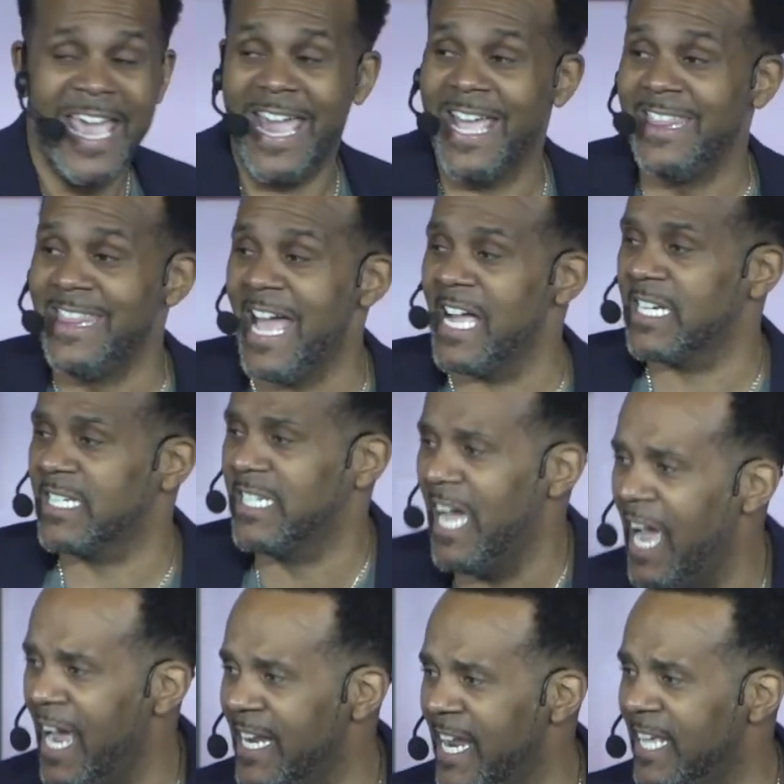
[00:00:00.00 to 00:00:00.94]
in that
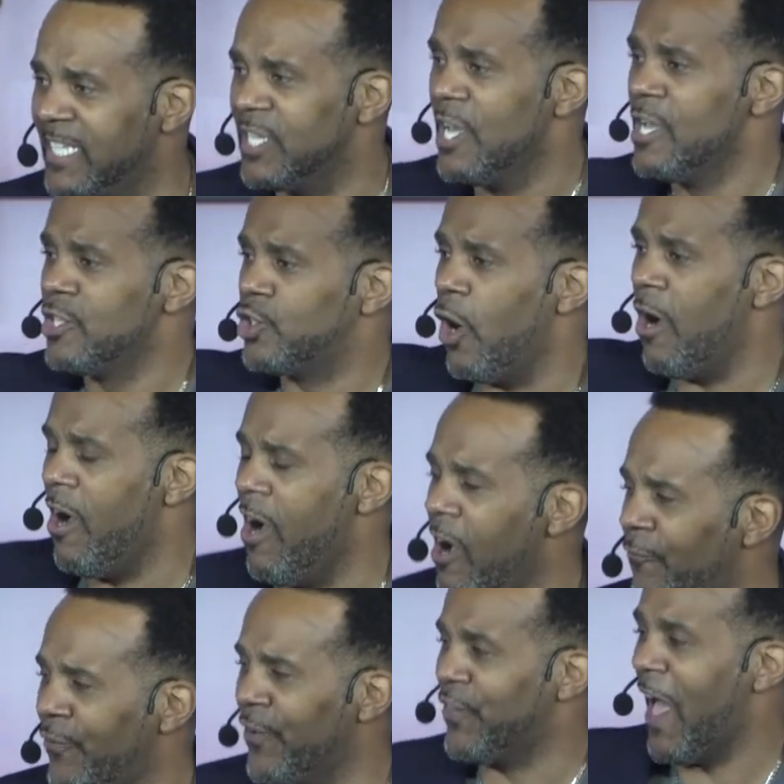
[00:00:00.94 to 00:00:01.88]
kindness to
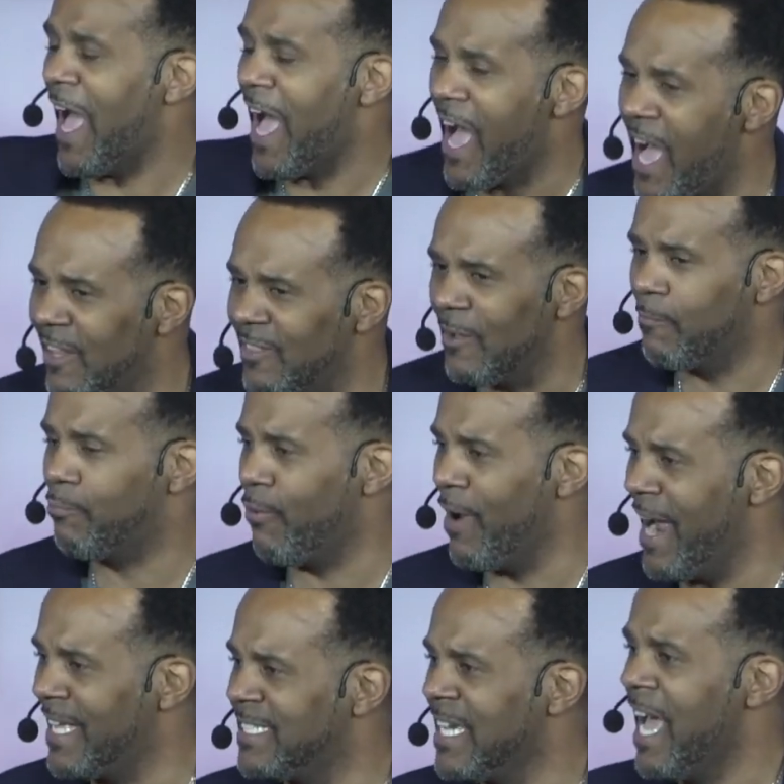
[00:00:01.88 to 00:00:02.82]
offer the olive
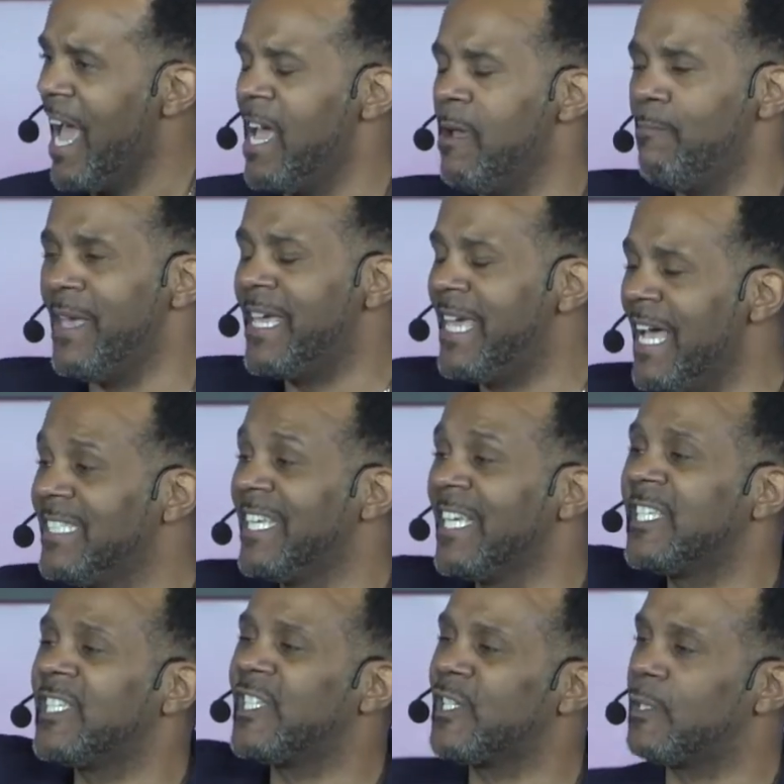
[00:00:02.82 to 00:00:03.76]
branch and begin to
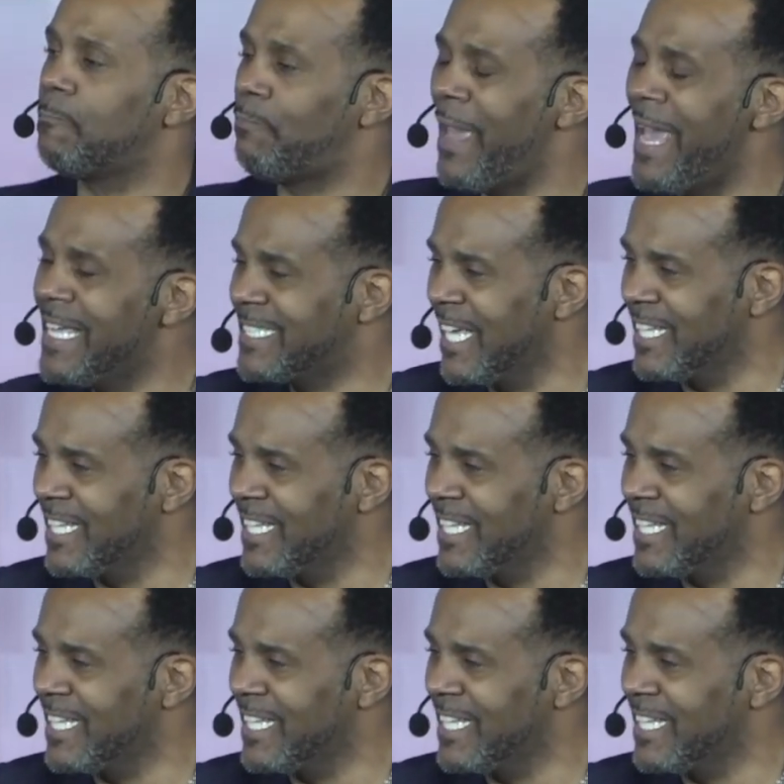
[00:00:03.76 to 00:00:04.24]
speak to